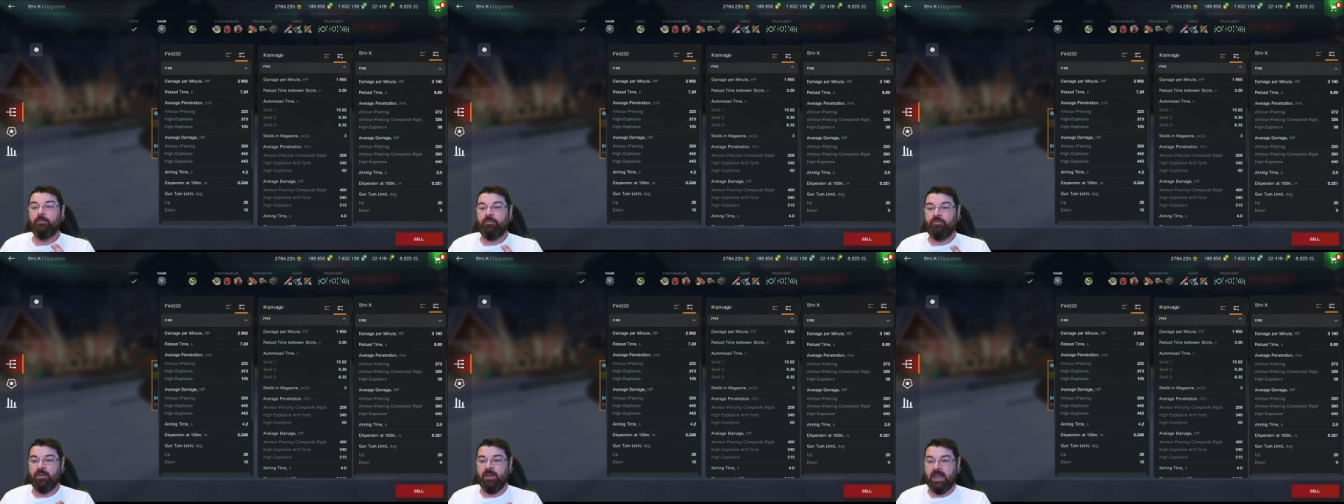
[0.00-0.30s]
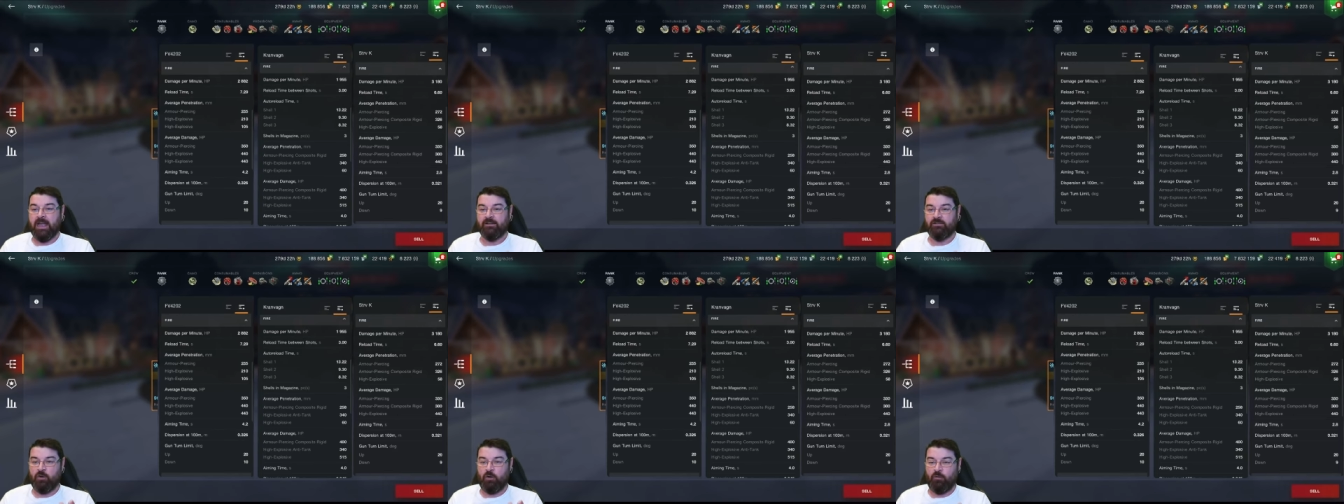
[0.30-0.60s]

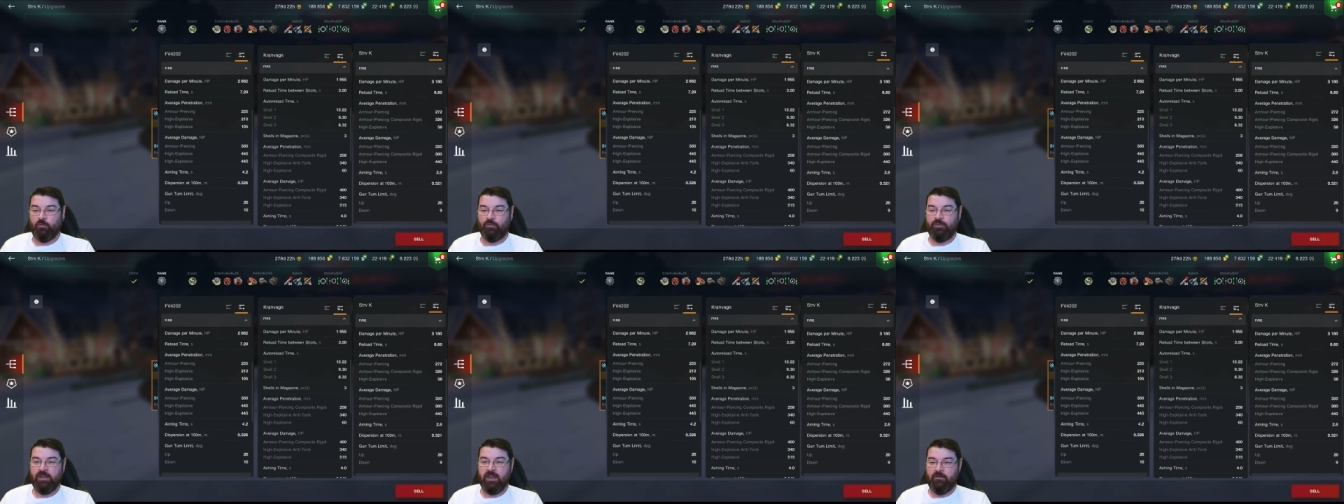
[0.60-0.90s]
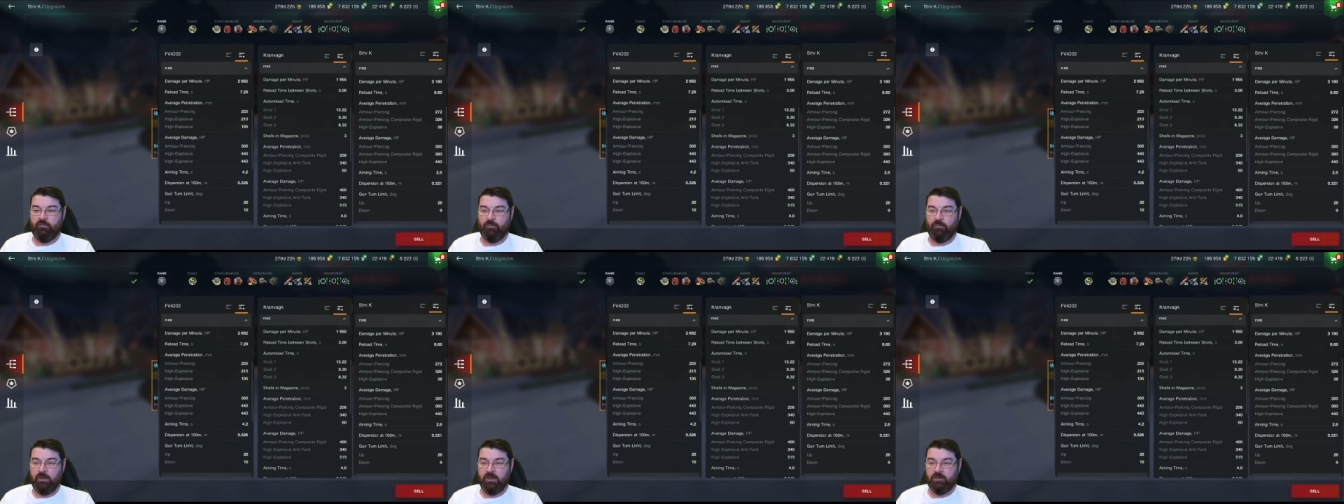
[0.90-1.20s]
that of the
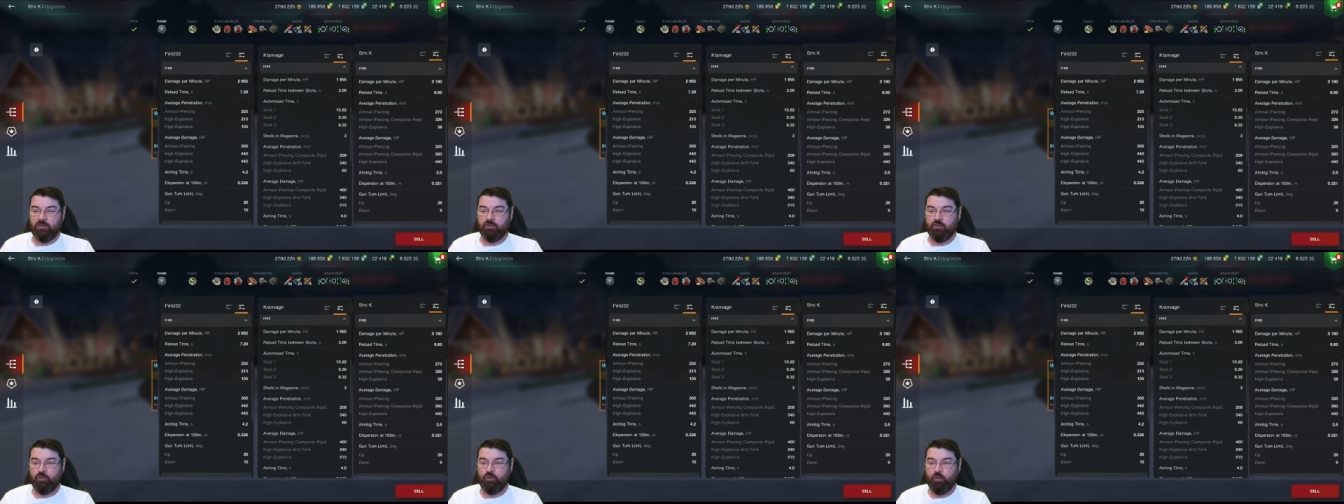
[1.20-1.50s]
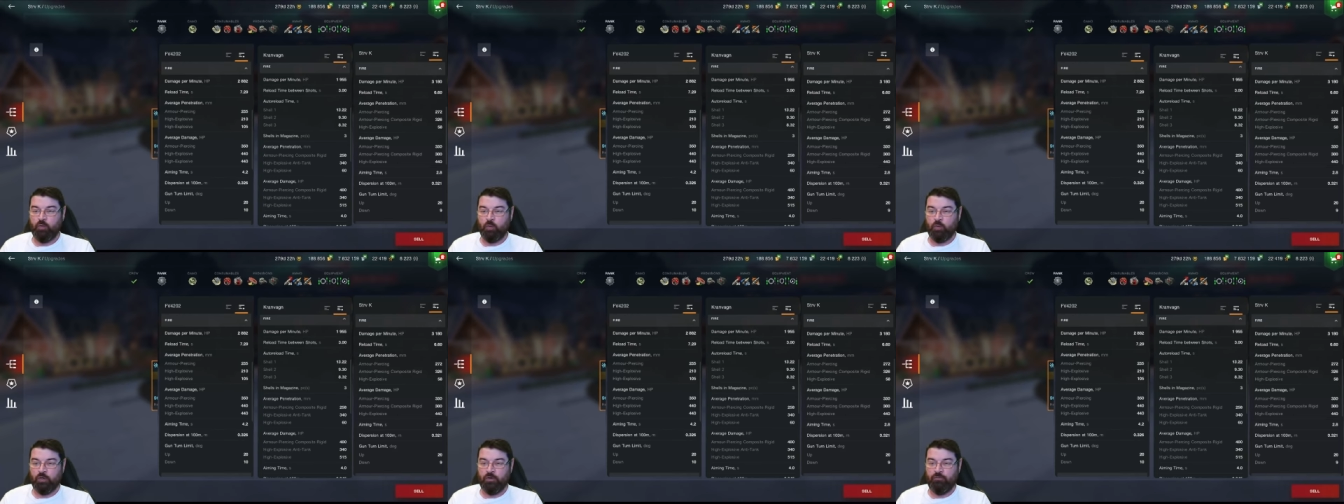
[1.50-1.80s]
FV at
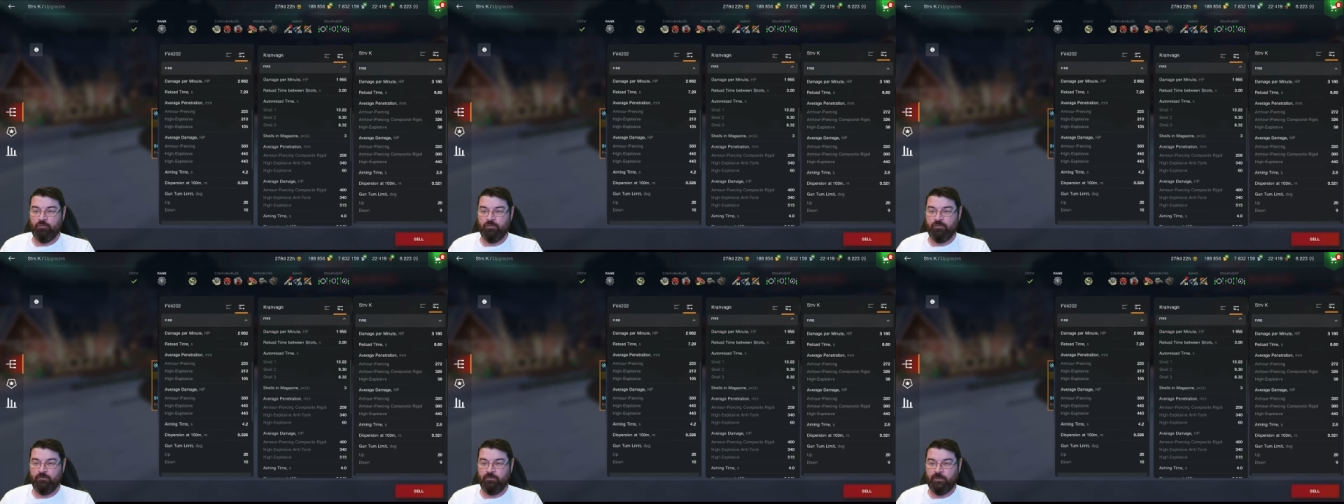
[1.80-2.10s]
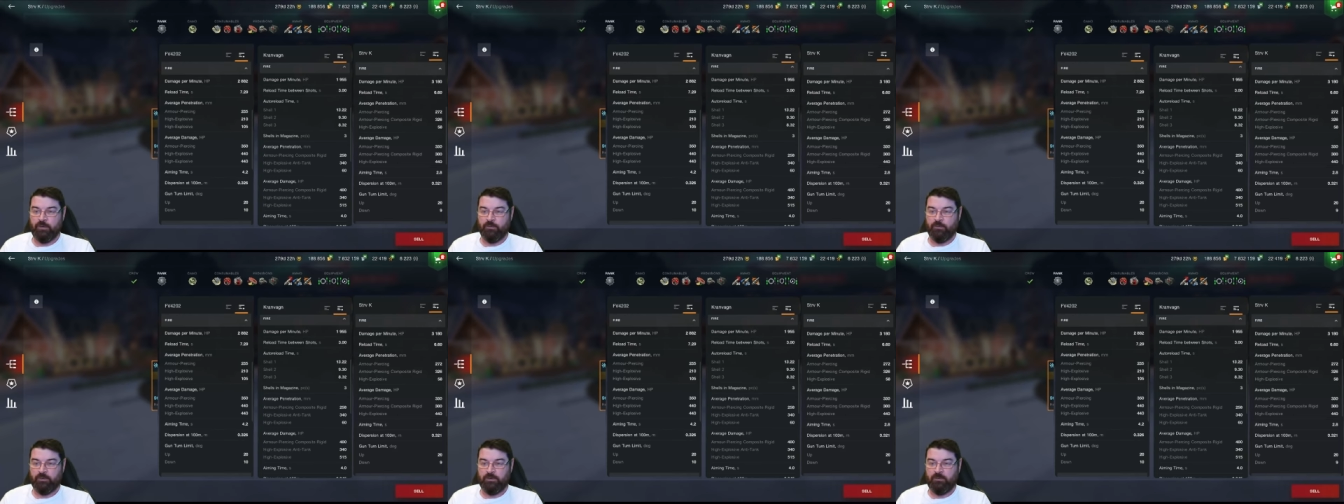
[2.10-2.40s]

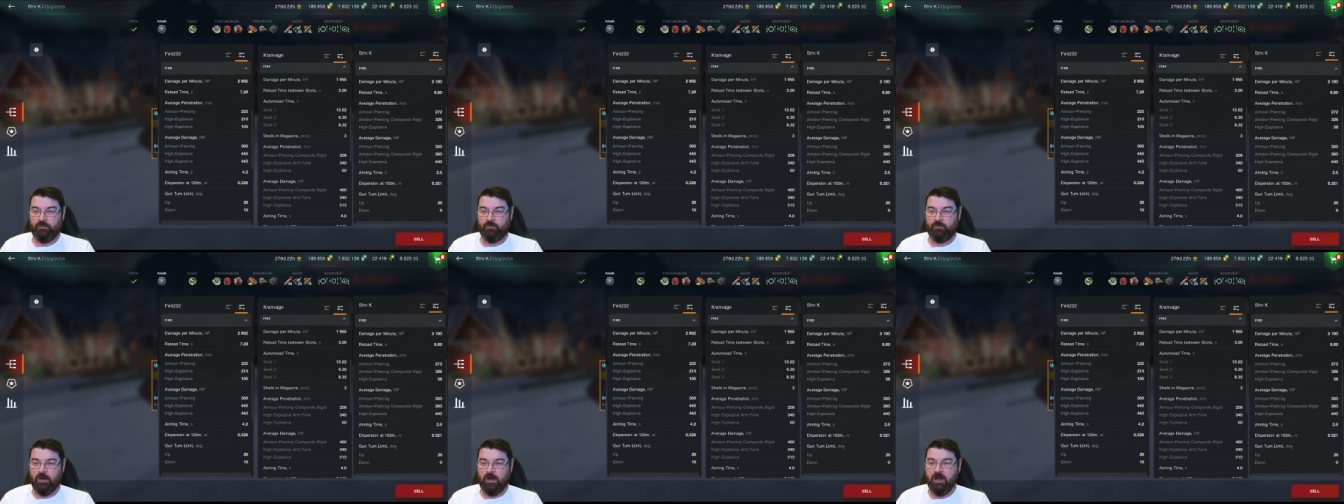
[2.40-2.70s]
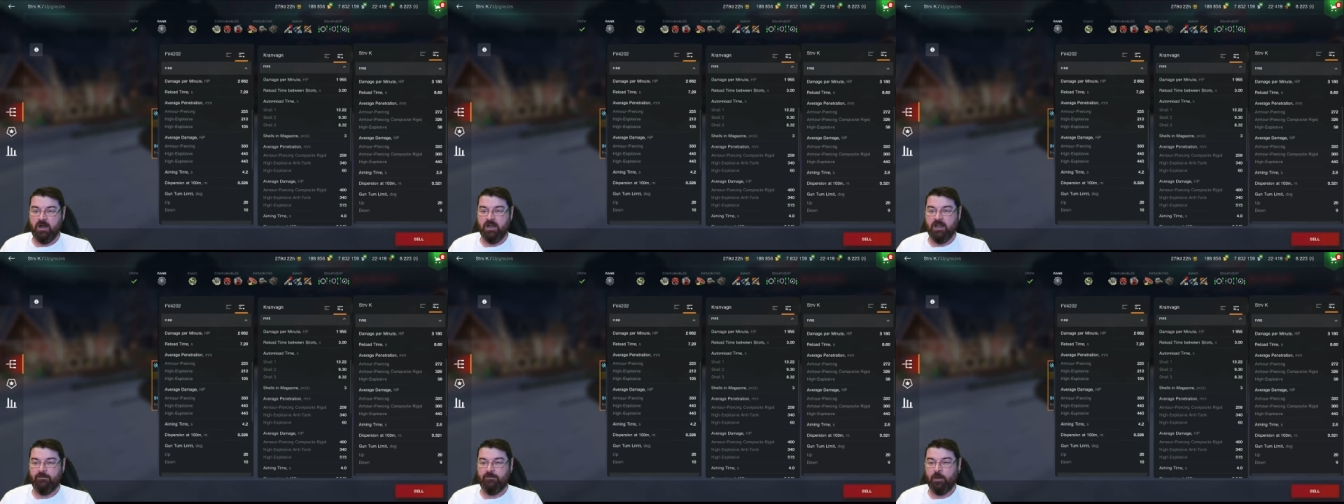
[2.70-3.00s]

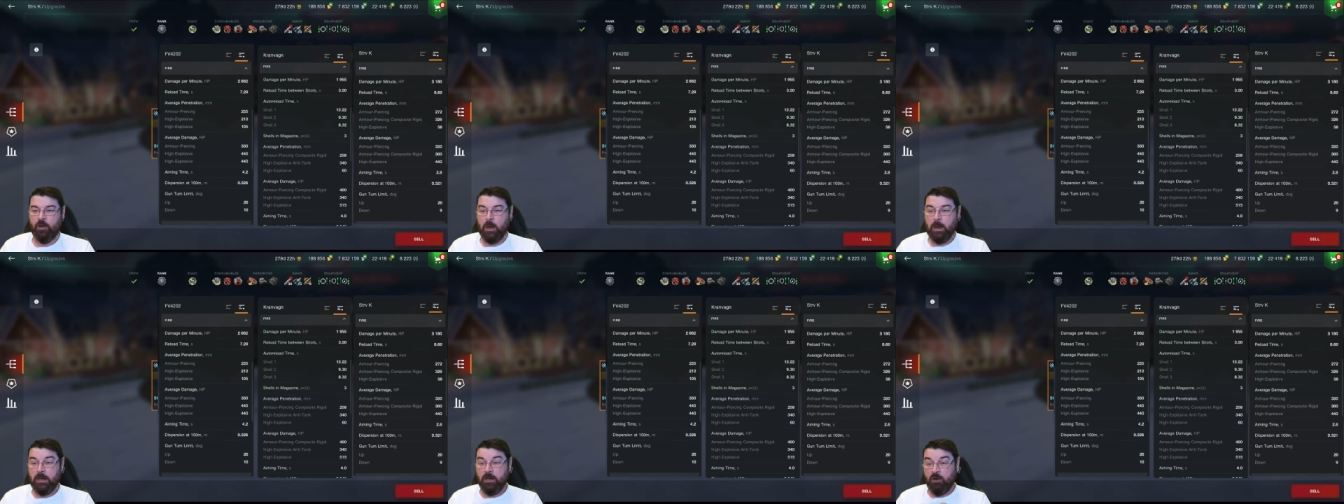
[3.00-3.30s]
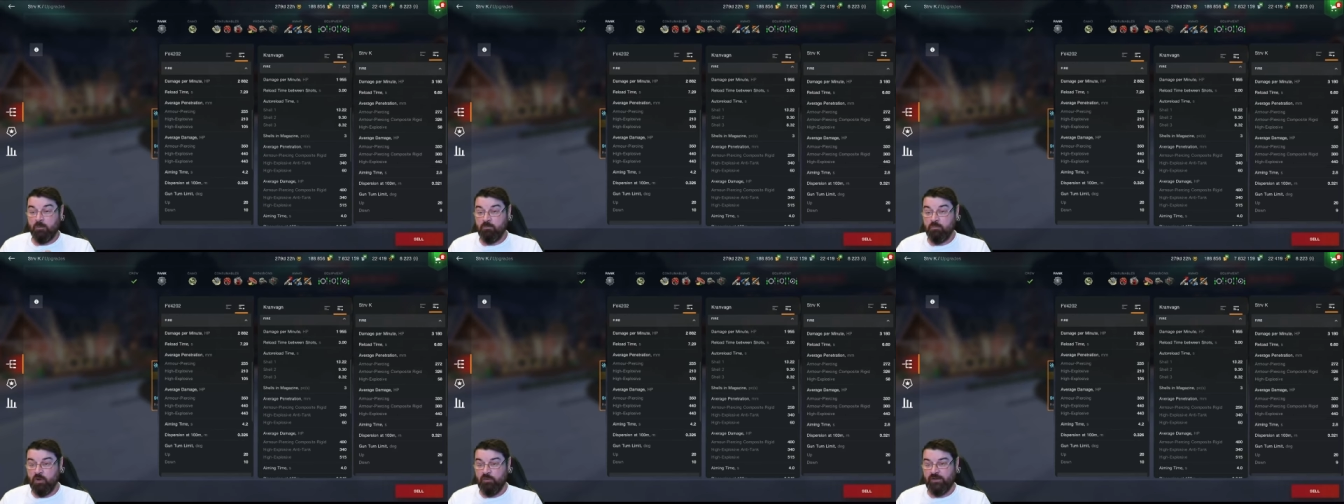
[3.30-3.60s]
255.
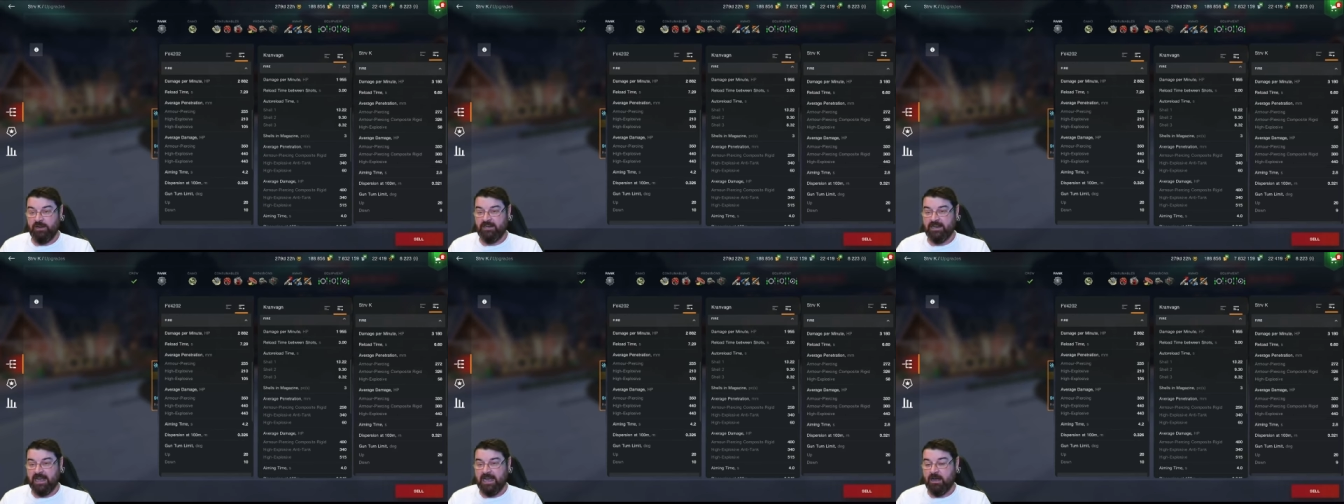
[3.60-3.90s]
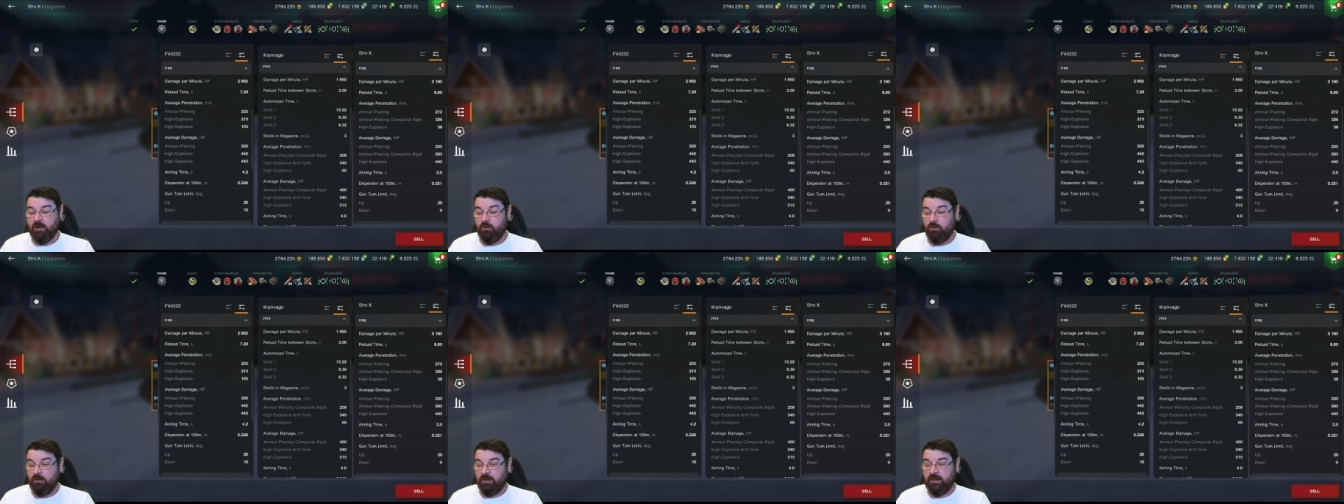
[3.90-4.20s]
Moving
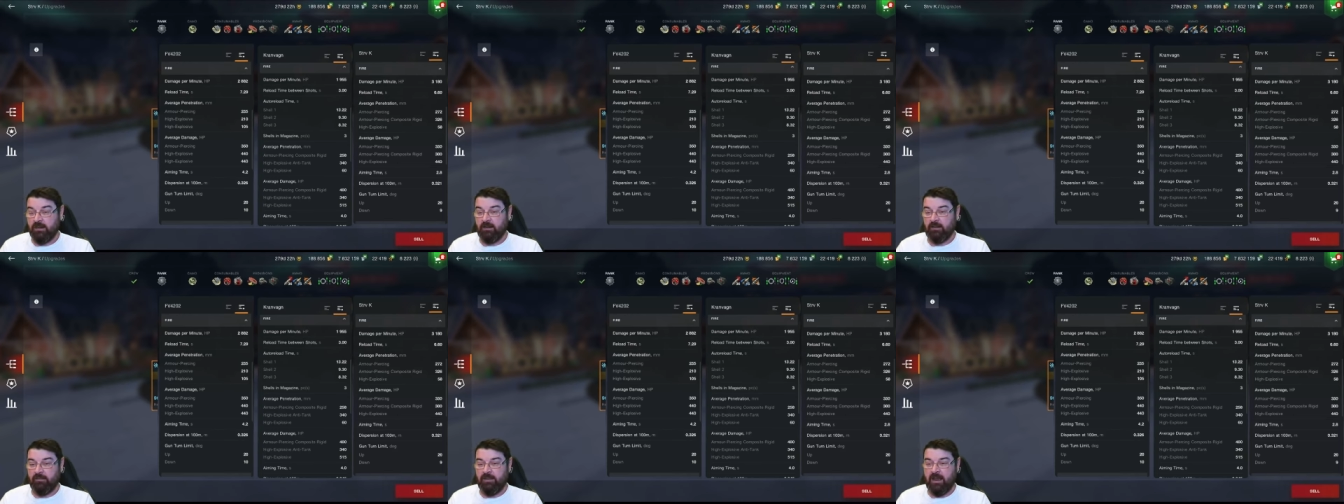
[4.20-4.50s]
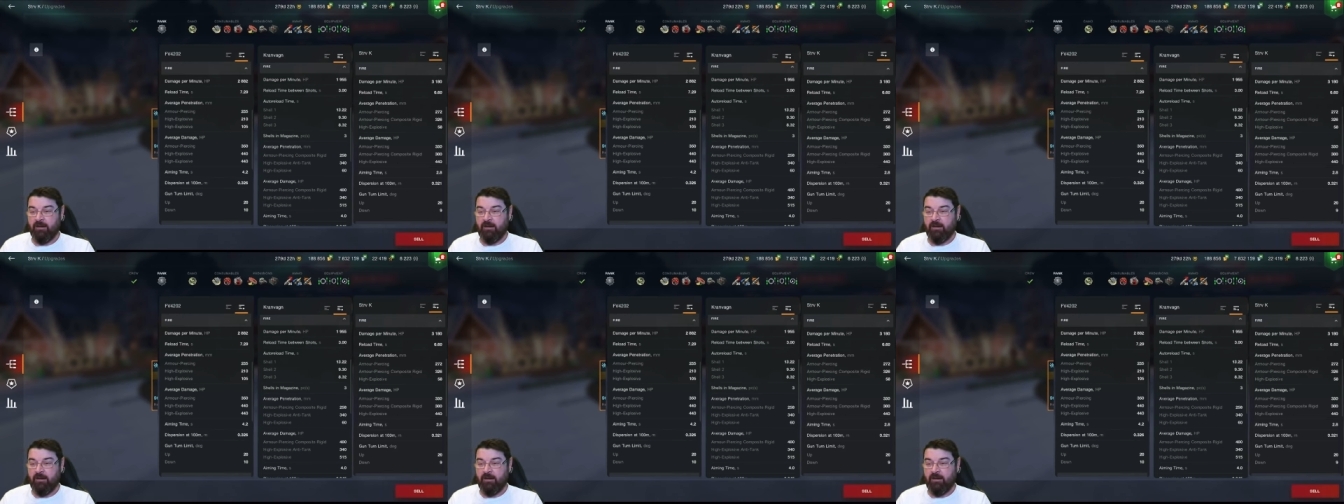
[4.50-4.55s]
down, looking at the